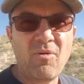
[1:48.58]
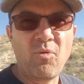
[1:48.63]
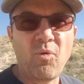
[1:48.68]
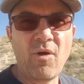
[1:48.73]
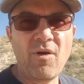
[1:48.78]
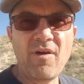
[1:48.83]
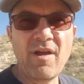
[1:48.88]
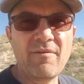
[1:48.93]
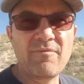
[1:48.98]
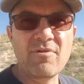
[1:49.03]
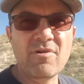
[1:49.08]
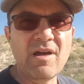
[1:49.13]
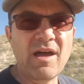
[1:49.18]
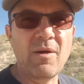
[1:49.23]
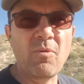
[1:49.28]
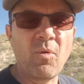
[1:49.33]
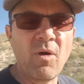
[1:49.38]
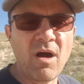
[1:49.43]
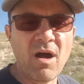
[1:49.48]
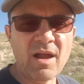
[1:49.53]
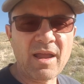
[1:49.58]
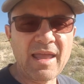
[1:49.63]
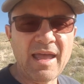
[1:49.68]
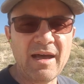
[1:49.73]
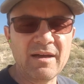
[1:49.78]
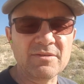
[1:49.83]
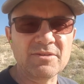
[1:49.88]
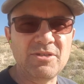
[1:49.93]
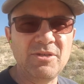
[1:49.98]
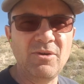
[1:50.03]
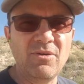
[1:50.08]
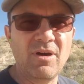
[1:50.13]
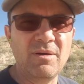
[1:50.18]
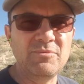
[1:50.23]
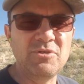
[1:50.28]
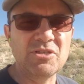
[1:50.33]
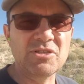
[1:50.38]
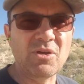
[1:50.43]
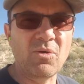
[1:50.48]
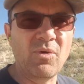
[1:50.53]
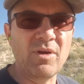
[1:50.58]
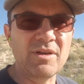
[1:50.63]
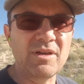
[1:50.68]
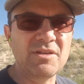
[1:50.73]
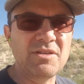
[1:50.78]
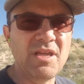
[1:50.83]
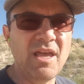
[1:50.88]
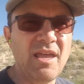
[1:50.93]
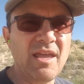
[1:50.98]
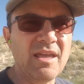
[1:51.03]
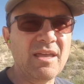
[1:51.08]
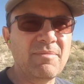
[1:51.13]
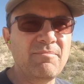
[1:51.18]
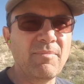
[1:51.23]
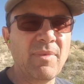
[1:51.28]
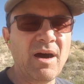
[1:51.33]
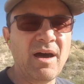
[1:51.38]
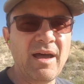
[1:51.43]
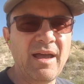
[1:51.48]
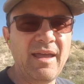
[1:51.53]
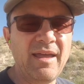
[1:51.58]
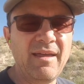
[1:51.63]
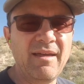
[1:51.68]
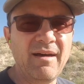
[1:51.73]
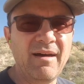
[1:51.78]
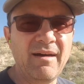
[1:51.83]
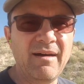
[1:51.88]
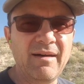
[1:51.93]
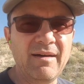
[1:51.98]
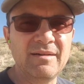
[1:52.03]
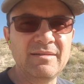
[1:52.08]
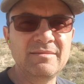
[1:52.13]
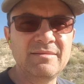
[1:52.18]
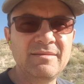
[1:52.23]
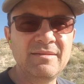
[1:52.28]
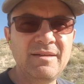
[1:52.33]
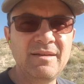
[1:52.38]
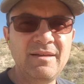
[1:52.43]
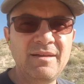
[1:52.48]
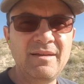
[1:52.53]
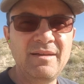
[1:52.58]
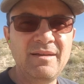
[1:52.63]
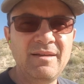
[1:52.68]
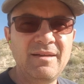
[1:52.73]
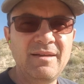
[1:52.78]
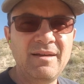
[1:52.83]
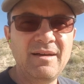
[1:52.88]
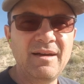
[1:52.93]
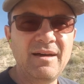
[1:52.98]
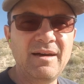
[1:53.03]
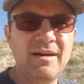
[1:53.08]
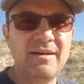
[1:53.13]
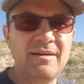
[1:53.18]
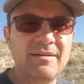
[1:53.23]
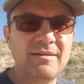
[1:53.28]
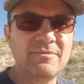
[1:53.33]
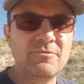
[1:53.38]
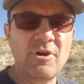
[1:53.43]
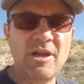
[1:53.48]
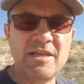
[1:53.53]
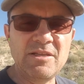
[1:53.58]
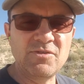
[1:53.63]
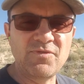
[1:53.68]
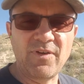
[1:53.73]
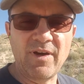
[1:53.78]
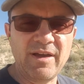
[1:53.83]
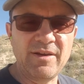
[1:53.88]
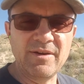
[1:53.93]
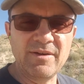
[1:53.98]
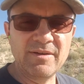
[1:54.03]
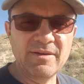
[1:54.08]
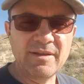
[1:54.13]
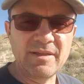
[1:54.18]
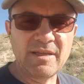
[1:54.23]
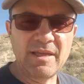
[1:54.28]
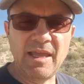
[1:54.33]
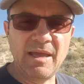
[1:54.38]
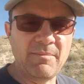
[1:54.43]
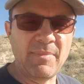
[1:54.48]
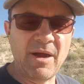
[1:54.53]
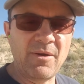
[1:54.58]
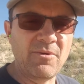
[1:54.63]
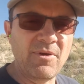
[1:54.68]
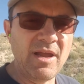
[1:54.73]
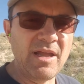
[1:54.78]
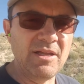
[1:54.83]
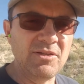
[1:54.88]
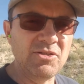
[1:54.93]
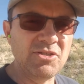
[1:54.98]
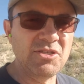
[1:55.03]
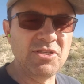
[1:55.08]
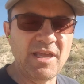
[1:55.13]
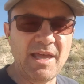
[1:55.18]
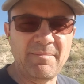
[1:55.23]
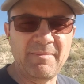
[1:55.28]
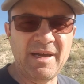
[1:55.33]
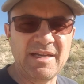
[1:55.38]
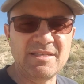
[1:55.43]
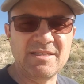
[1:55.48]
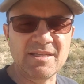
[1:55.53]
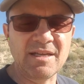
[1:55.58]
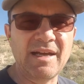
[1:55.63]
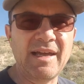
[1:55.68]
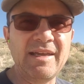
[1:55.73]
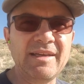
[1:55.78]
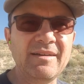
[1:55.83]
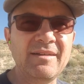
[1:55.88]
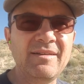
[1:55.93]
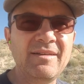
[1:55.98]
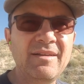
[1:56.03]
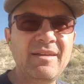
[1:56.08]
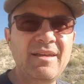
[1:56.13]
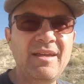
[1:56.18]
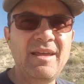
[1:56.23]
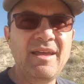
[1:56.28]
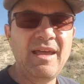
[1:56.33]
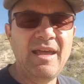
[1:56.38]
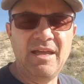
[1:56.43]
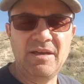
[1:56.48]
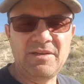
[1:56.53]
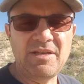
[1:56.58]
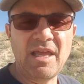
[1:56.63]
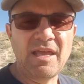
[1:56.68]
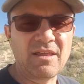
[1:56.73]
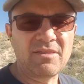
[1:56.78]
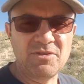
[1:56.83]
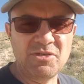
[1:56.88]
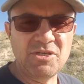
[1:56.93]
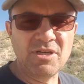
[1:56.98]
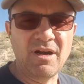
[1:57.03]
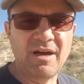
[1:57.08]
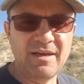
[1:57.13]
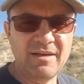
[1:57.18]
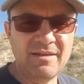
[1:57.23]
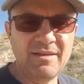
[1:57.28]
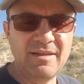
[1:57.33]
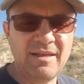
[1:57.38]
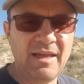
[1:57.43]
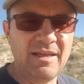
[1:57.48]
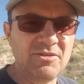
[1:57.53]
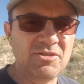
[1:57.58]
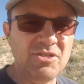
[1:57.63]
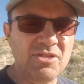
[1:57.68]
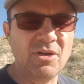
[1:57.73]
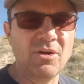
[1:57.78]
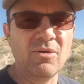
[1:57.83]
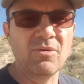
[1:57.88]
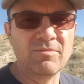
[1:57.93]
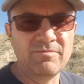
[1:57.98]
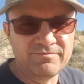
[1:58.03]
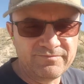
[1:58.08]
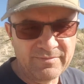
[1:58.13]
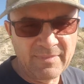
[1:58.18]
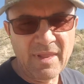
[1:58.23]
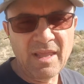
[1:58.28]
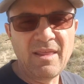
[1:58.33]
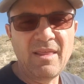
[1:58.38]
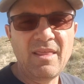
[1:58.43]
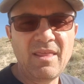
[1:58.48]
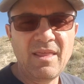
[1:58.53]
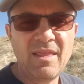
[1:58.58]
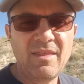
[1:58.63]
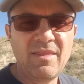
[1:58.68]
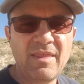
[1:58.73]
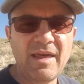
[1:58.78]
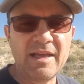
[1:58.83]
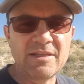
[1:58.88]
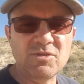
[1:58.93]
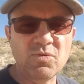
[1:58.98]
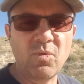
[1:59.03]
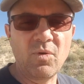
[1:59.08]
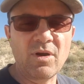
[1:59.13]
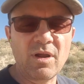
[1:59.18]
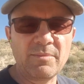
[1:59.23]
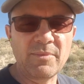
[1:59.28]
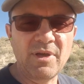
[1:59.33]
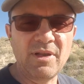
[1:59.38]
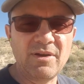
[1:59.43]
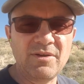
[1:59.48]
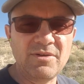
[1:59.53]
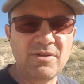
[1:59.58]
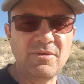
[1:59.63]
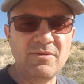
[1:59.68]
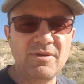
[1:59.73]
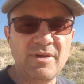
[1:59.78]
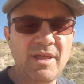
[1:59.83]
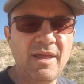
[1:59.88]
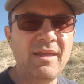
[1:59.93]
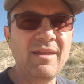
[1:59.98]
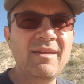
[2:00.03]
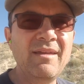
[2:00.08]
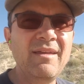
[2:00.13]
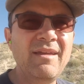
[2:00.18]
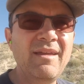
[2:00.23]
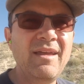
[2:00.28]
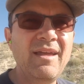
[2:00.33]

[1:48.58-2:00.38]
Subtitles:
Wherever I walk out to, I'm just going to take my rangefinder, get my range, set my sight, and take the shot. And so that's what I'm going to do today.